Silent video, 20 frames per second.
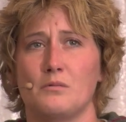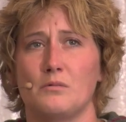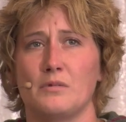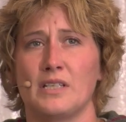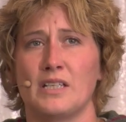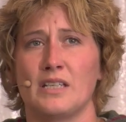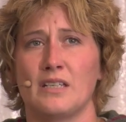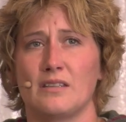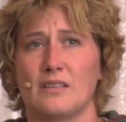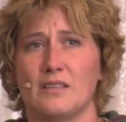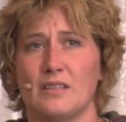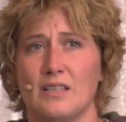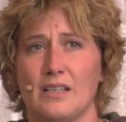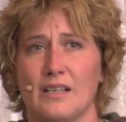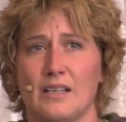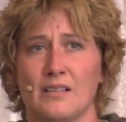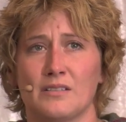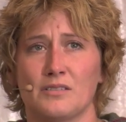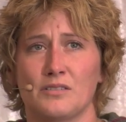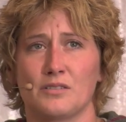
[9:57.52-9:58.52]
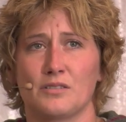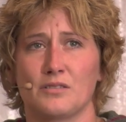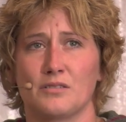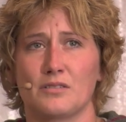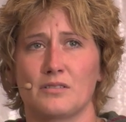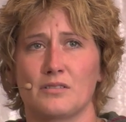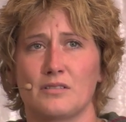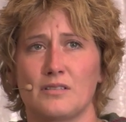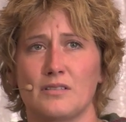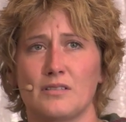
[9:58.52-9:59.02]
we get the
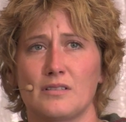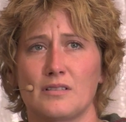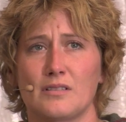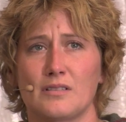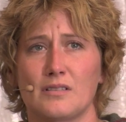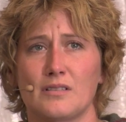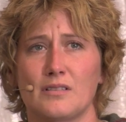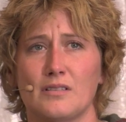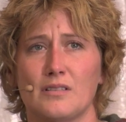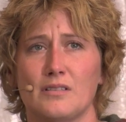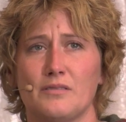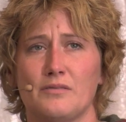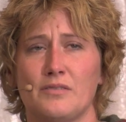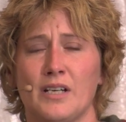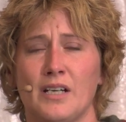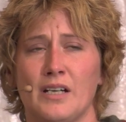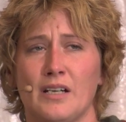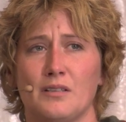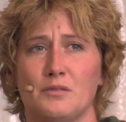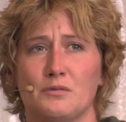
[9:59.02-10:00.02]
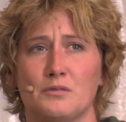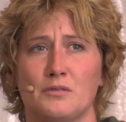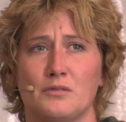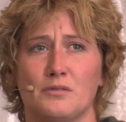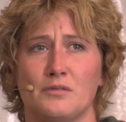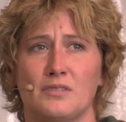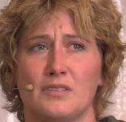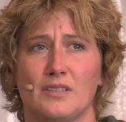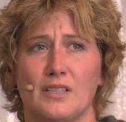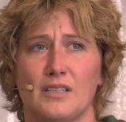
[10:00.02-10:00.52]
answers of how
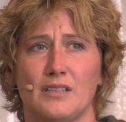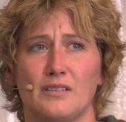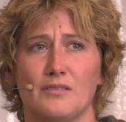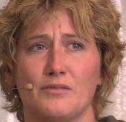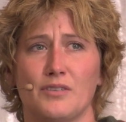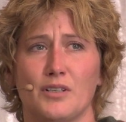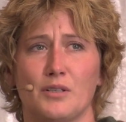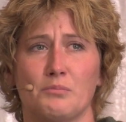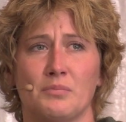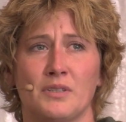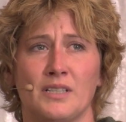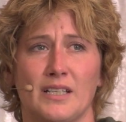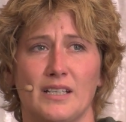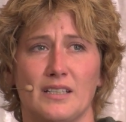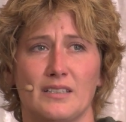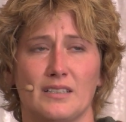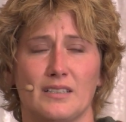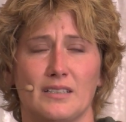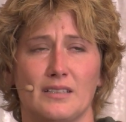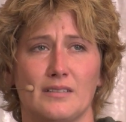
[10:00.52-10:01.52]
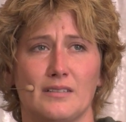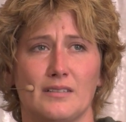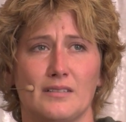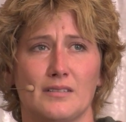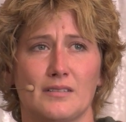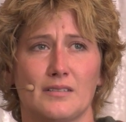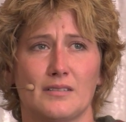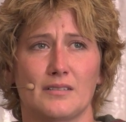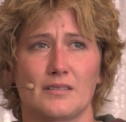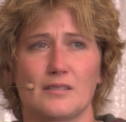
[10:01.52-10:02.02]
to save our planet.
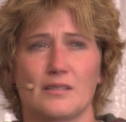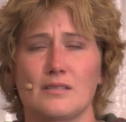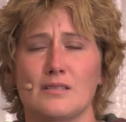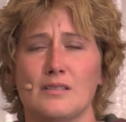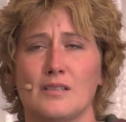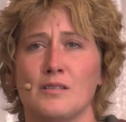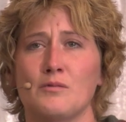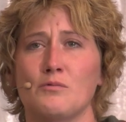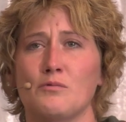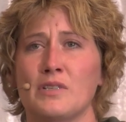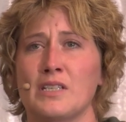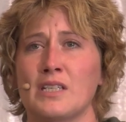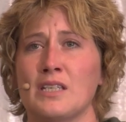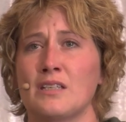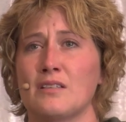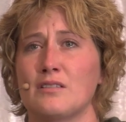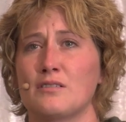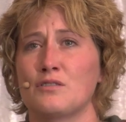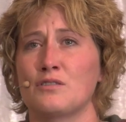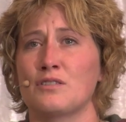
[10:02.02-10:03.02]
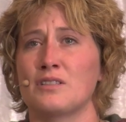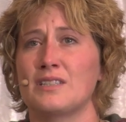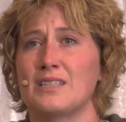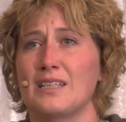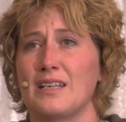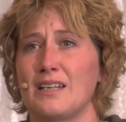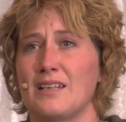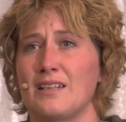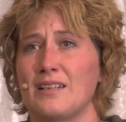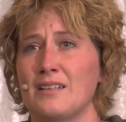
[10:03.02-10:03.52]
And then we get to
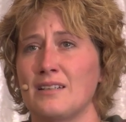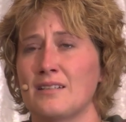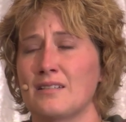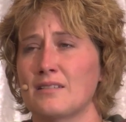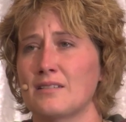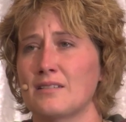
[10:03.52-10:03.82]
stay.